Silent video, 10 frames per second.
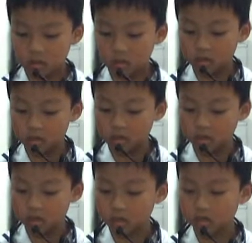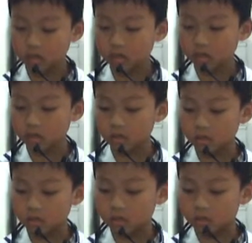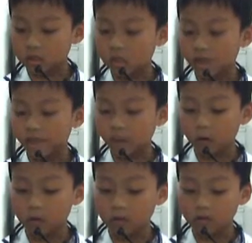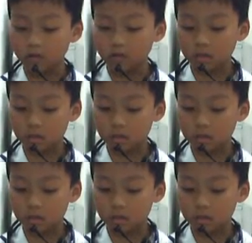This is a cell phone. This.